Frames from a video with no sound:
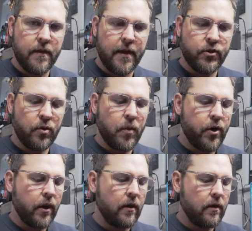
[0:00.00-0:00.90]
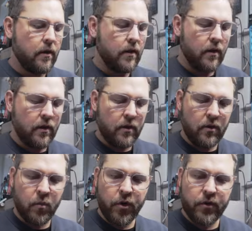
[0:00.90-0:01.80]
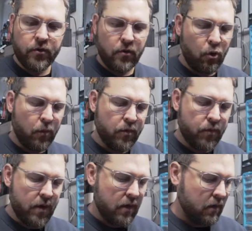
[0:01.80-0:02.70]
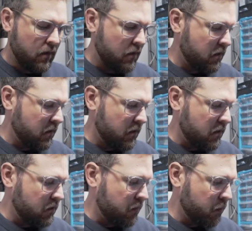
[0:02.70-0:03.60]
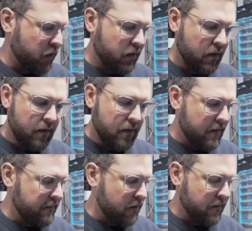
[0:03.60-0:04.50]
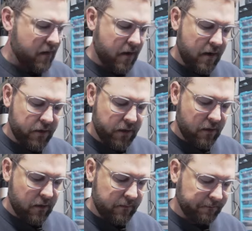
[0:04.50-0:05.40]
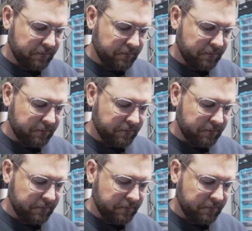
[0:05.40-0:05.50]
That's your body. The body's almost ready to put the viewfinder housing on,